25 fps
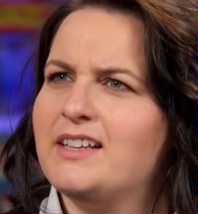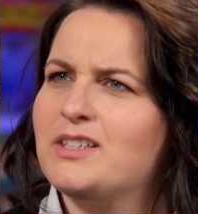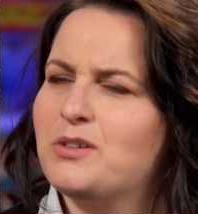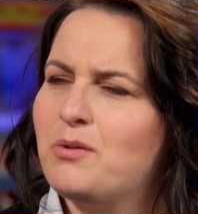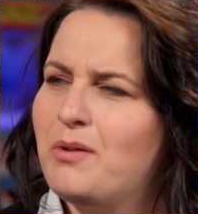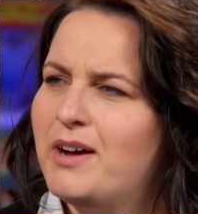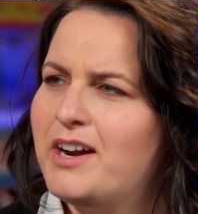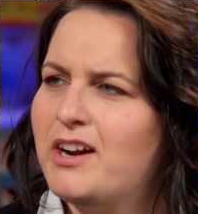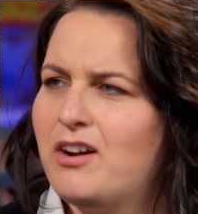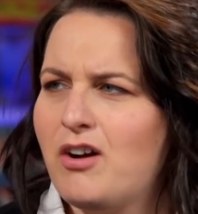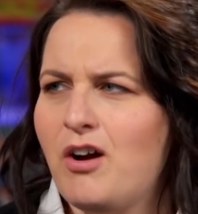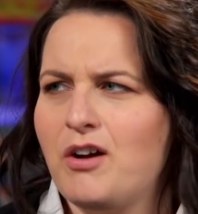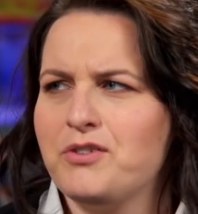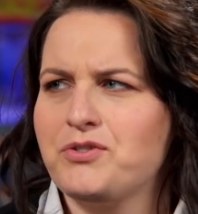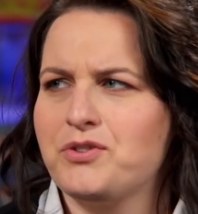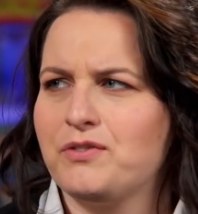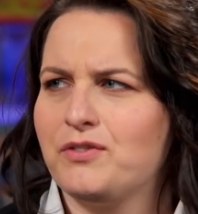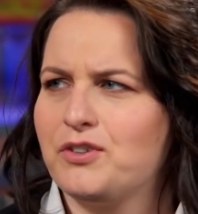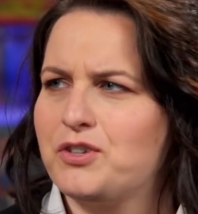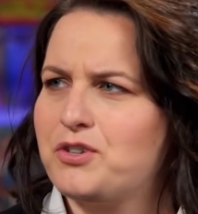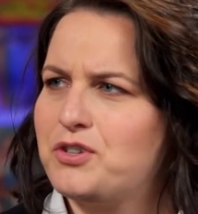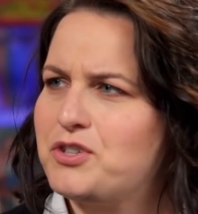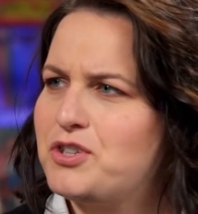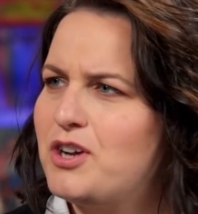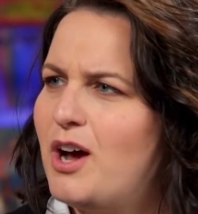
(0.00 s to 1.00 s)
It's quite a
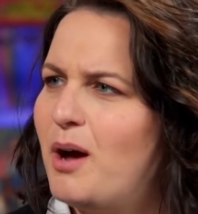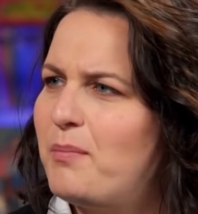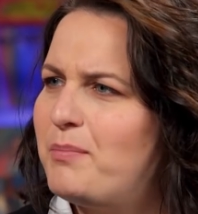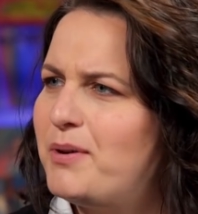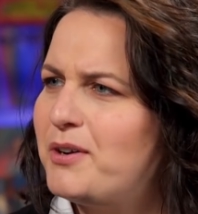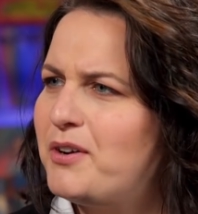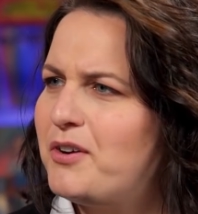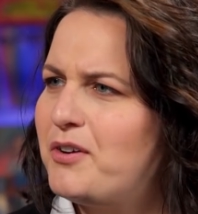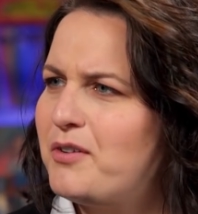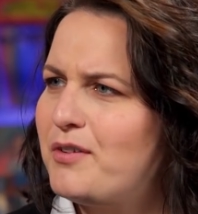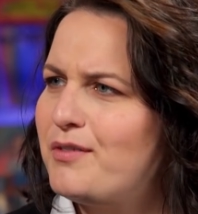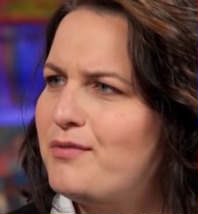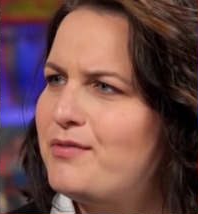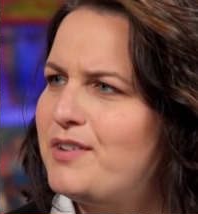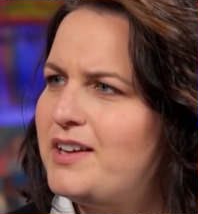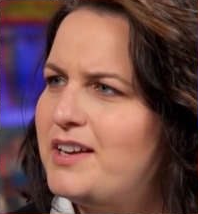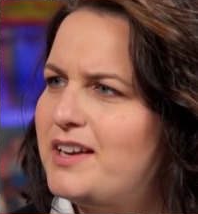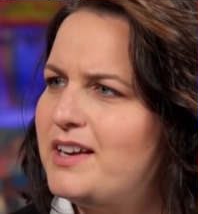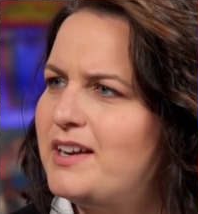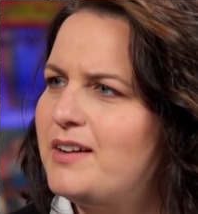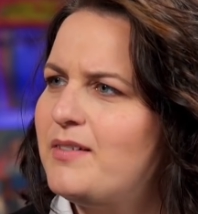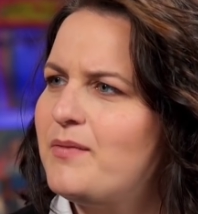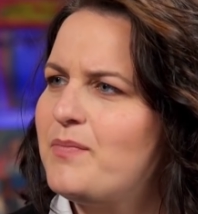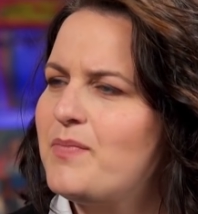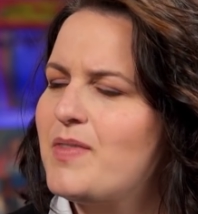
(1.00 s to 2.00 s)
controversial topic,
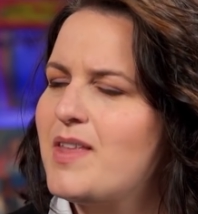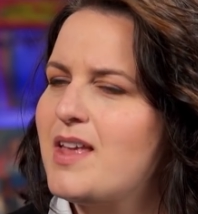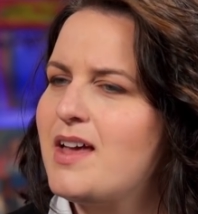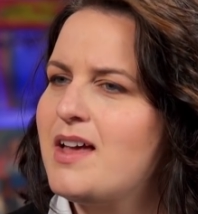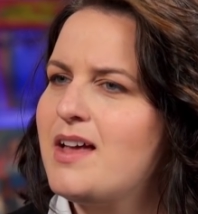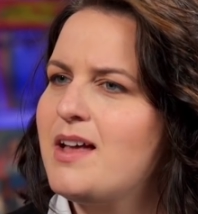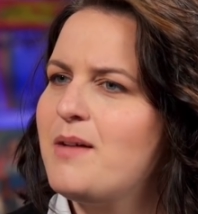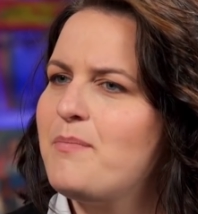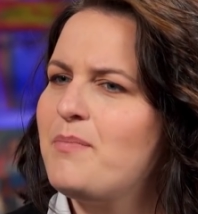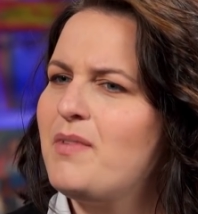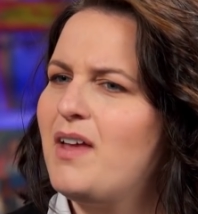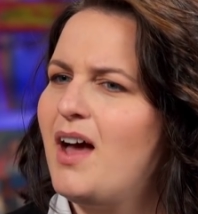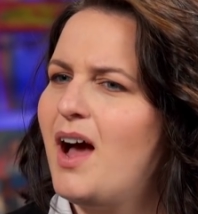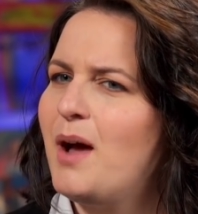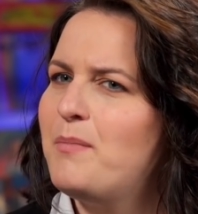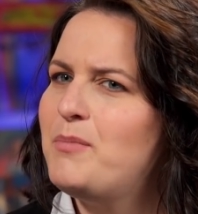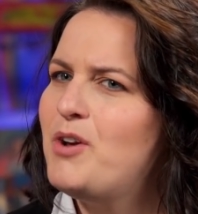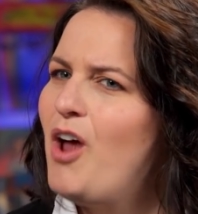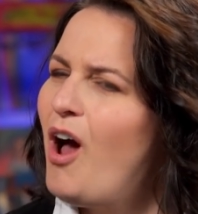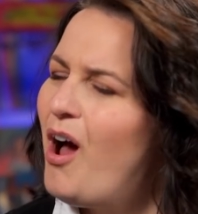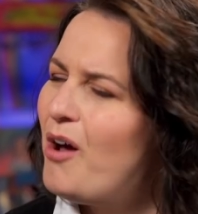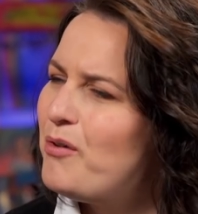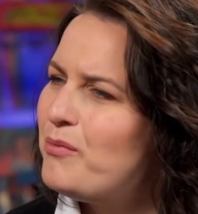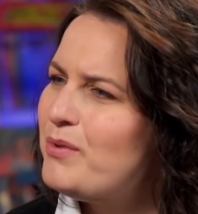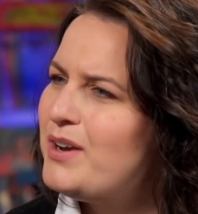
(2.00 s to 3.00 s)
graffiti. I'm
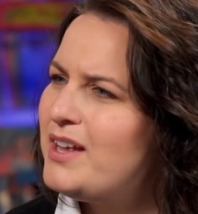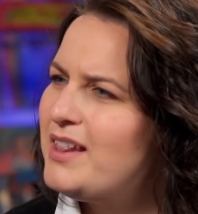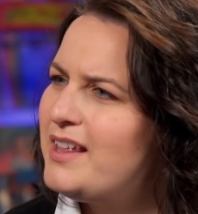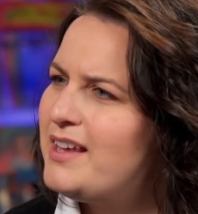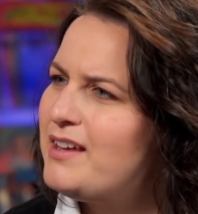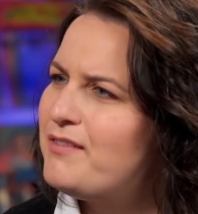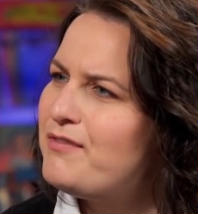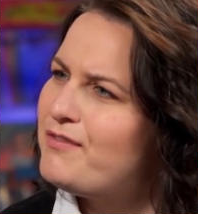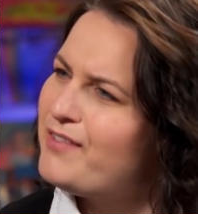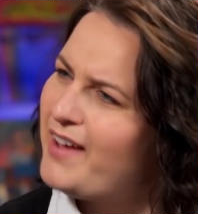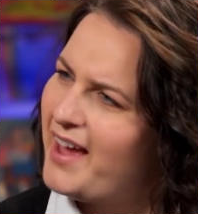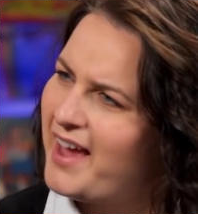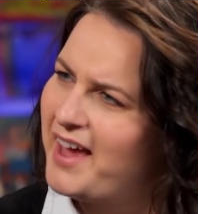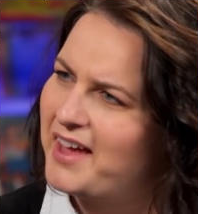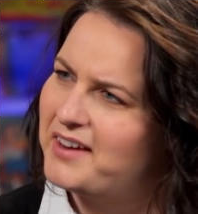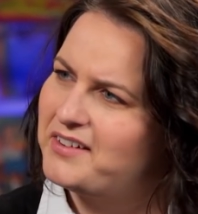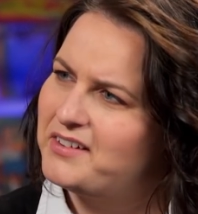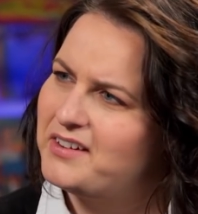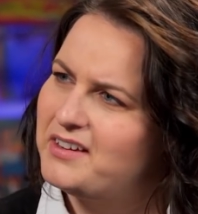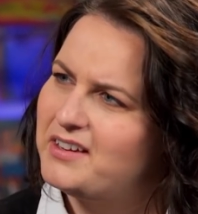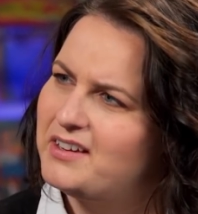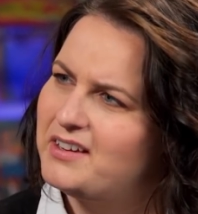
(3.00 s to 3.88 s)
not really a fan.